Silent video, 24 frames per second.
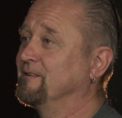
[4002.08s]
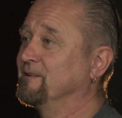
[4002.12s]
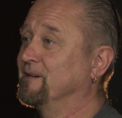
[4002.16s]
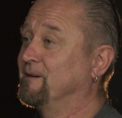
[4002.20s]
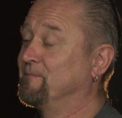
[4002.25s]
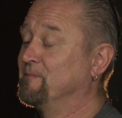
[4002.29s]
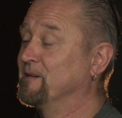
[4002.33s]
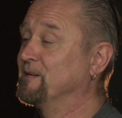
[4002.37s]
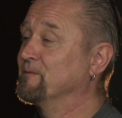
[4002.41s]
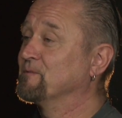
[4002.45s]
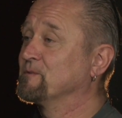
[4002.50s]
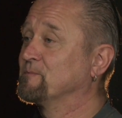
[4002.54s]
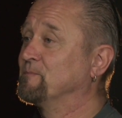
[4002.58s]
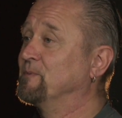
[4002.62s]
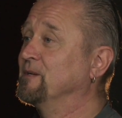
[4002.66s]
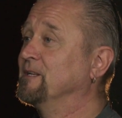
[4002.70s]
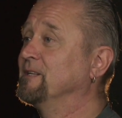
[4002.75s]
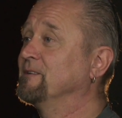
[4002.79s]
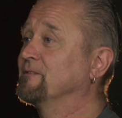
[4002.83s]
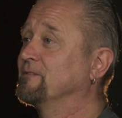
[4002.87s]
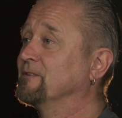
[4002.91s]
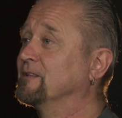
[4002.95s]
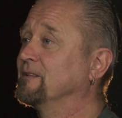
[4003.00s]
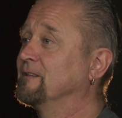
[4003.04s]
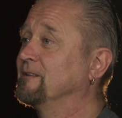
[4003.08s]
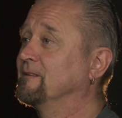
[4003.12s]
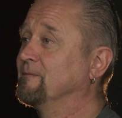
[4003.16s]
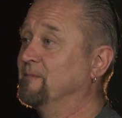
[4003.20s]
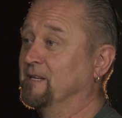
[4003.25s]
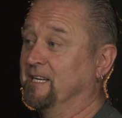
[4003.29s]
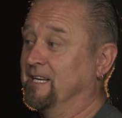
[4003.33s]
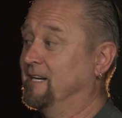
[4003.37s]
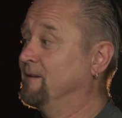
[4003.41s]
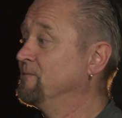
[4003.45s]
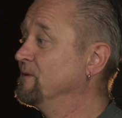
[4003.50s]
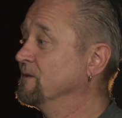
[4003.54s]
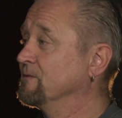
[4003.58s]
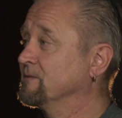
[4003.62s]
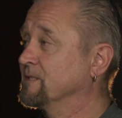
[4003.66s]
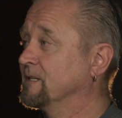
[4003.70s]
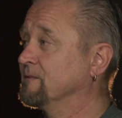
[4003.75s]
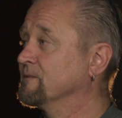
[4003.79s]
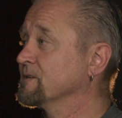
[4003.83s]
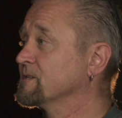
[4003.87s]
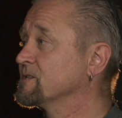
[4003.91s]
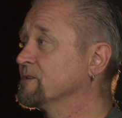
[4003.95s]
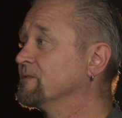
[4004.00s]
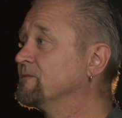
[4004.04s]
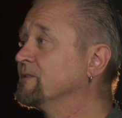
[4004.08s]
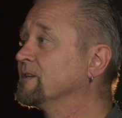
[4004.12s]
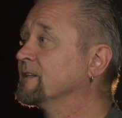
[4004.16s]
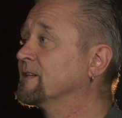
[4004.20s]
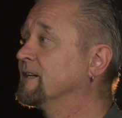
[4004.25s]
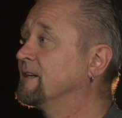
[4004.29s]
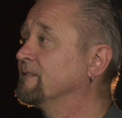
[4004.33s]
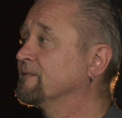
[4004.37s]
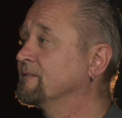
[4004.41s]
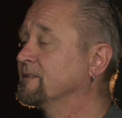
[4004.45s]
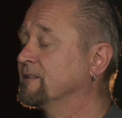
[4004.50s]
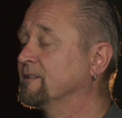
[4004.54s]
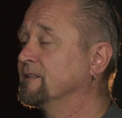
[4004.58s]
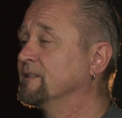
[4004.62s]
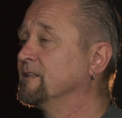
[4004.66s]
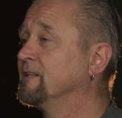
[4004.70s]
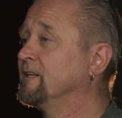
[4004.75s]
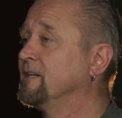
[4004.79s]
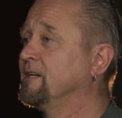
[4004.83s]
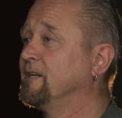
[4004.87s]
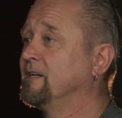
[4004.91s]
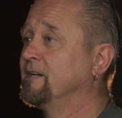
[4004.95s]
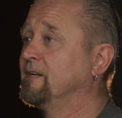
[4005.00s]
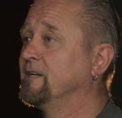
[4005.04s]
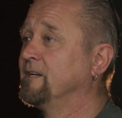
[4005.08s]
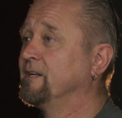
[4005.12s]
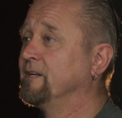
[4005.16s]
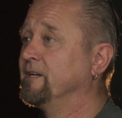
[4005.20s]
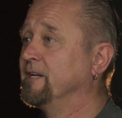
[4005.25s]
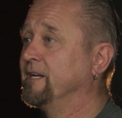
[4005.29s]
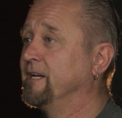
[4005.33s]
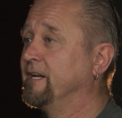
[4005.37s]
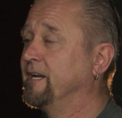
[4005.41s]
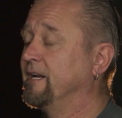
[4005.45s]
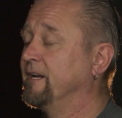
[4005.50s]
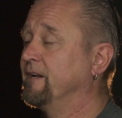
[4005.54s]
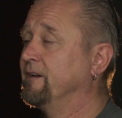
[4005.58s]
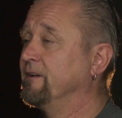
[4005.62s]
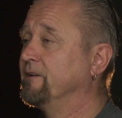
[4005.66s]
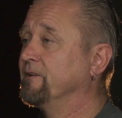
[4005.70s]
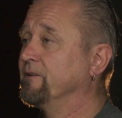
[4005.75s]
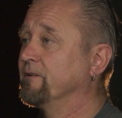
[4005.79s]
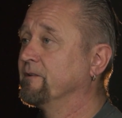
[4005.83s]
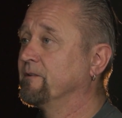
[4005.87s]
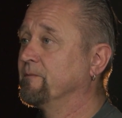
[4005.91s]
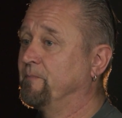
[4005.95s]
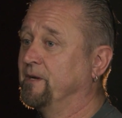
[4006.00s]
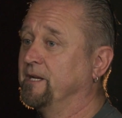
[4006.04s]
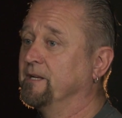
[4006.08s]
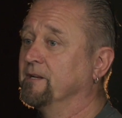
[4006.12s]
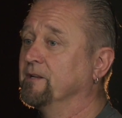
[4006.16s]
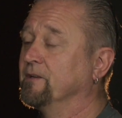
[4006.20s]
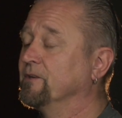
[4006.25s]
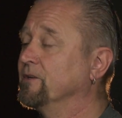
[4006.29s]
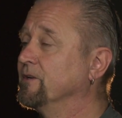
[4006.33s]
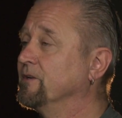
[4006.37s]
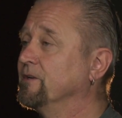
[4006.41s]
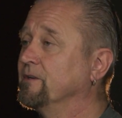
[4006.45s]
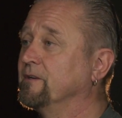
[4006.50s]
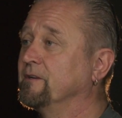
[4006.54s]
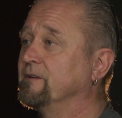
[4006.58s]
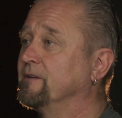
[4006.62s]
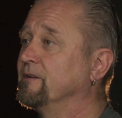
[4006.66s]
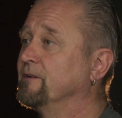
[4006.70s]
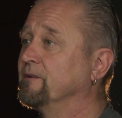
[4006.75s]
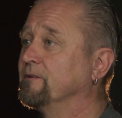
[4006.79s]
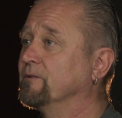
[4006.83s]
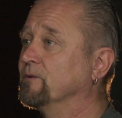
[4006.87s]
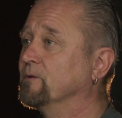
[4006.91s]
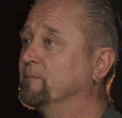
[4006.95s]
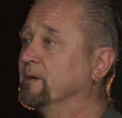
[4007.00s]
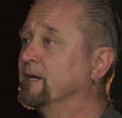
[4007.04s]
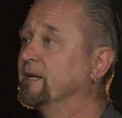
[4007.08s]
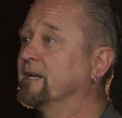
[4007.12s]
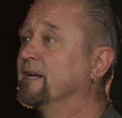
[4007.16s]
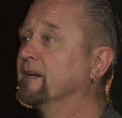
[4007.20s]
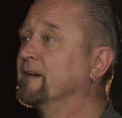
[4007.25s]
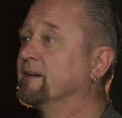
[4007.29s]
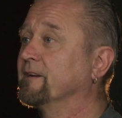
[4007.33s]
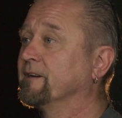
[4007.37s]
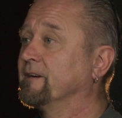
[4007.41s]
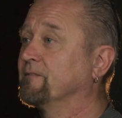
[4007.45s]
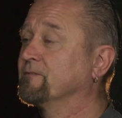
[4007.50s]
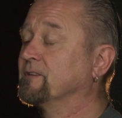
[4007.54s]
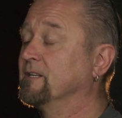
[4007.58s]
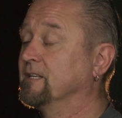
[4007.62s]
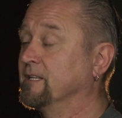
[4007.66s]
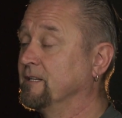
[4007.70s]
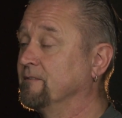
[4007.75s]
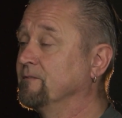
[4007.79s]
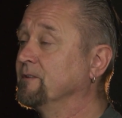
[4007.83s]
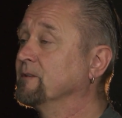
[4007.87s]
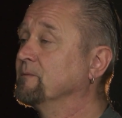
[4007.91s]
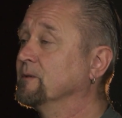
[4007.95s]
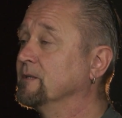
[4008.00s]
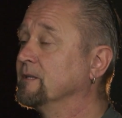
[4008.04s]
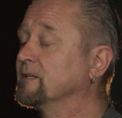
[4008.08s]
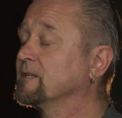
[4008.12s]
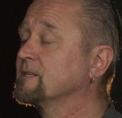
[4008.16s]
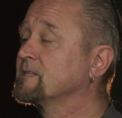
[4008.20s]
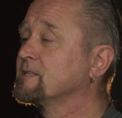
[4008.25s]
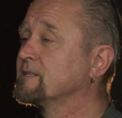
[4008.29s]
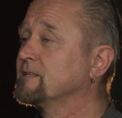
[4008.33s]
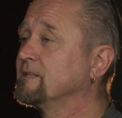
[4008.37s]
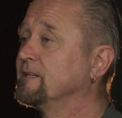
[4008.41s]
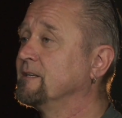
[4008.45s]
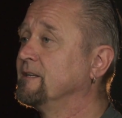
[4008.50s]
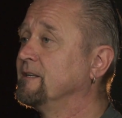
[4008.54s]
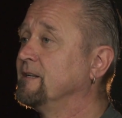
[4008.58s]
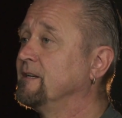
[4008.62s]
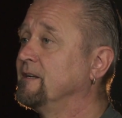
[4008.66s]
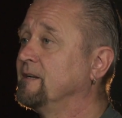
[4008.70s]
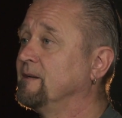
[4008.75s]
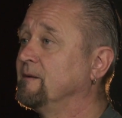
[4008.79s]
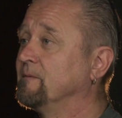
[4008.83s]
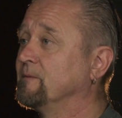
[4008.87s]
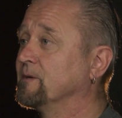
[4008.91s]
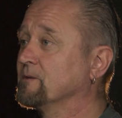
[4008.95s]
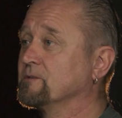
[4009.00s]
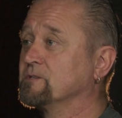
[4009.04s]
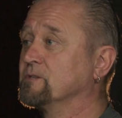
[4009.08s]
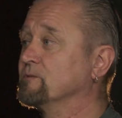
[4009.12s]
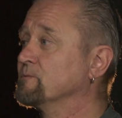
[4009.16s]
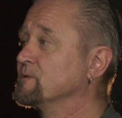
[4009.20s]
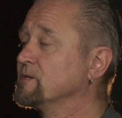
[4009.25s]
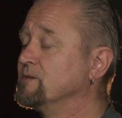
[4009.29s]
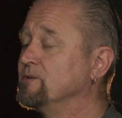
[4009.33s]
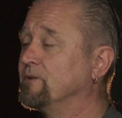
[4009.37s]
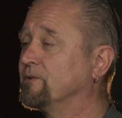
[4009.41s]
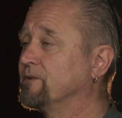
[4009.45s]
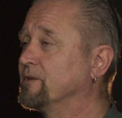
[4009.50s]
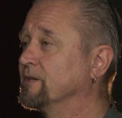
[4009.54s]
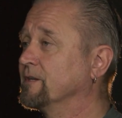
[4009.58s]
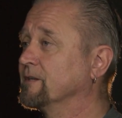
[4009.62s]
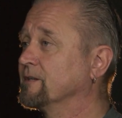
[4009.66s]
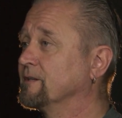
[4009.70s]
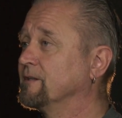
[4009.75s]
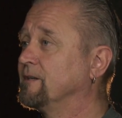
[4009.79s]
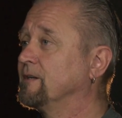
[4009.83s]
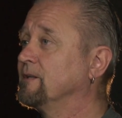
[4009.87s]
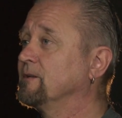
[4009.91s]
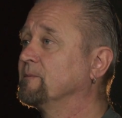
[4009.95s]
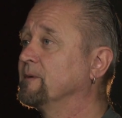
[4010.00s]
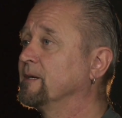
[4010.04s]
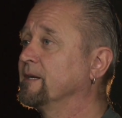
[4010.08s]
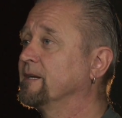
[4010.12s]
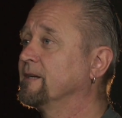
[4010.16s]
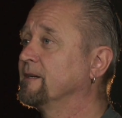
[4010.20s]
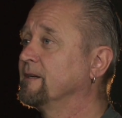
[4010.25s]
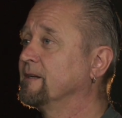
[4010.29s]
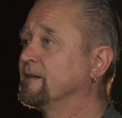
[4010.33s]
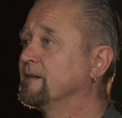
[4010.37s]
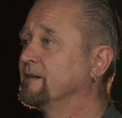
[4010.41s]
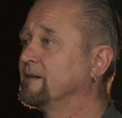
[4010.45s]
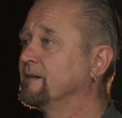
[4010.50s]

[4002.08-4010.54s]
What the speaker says: I mean, it was pitiful. I mean, I moved down to Suffolk after being a year up here after leaving the works, because there was nothing at all over here.